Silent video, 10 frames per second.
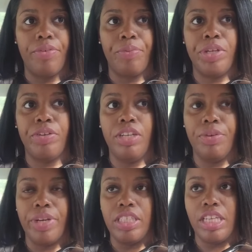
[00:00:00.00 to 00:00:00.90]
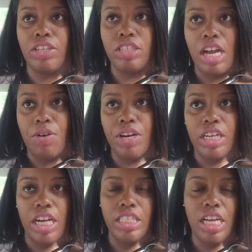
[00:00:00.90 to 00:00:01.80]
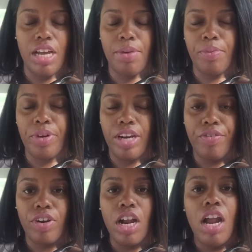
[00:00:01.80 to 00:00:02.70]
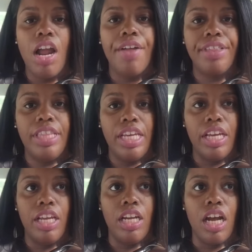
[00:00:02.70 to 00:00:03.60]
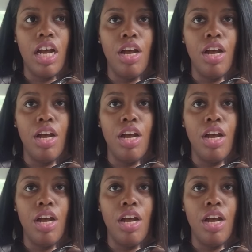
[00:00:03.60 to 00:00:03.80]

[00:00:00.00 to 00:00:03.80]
when you get ready to take your shower at nighttime or whatever, then